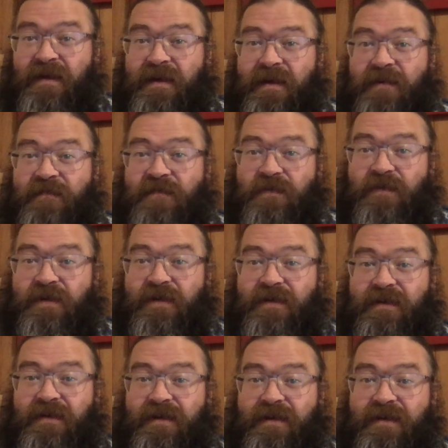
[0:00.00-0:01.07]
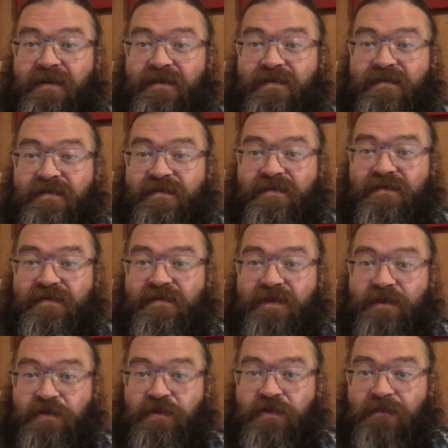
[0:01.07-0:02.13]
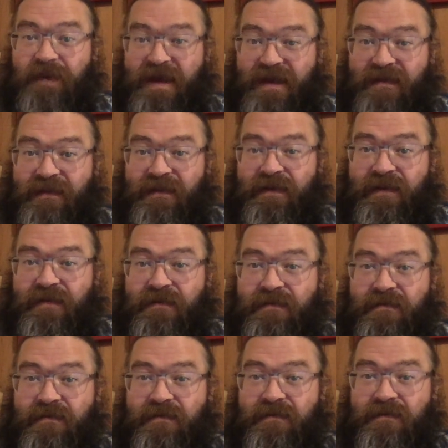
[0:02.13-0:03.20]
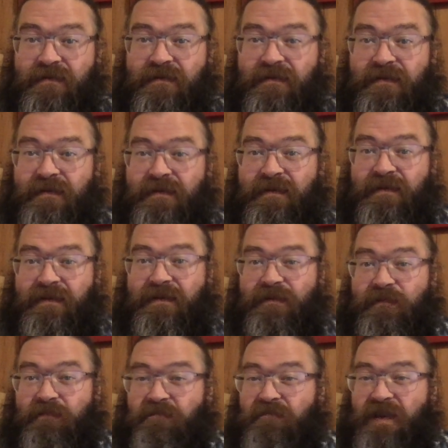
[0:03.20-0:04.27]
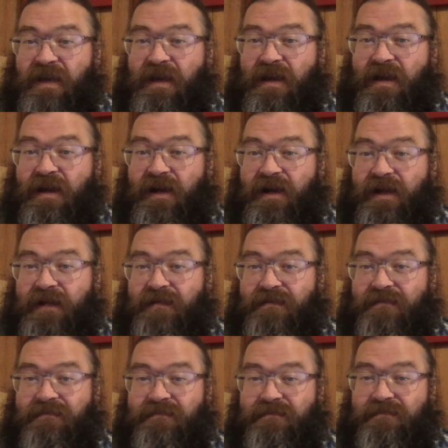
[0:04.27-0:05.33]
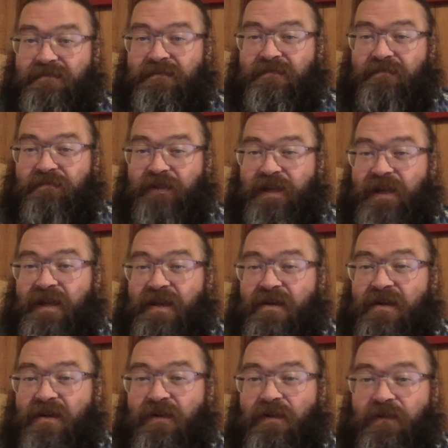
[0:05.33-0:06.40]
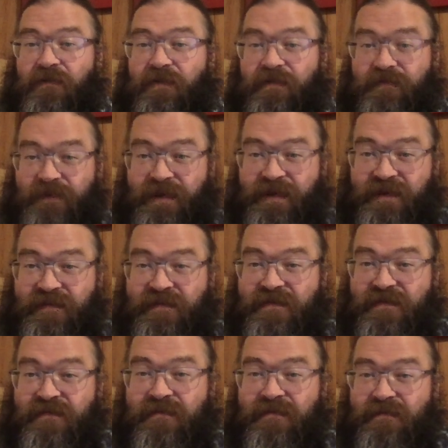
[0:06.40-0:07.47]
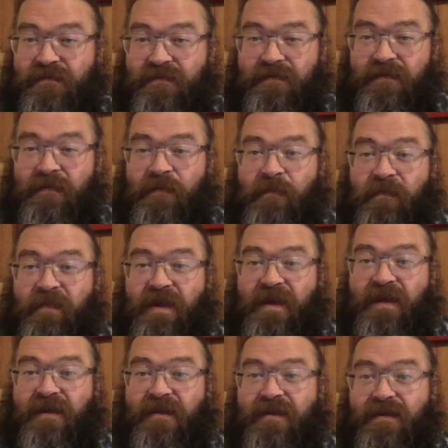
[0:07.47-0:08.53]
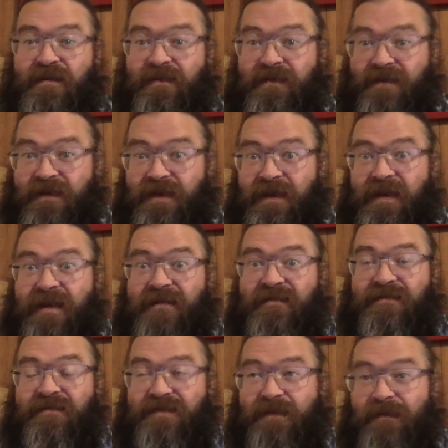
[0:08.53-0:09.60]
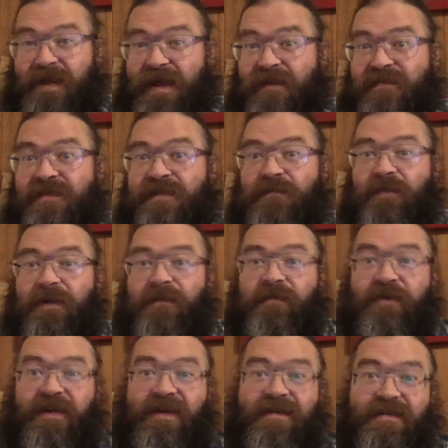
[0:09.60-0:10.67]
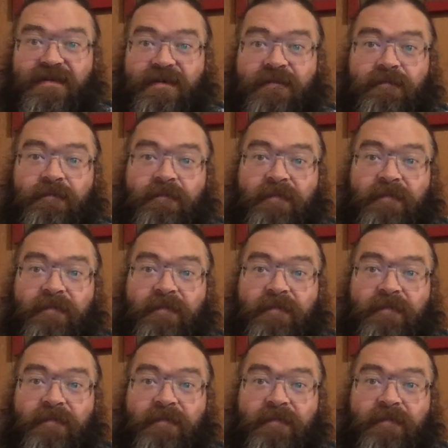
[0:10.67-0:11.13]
if someone is injured badly, you know, big cut, bleeding all over the place, they can get somebody else's blood put into them,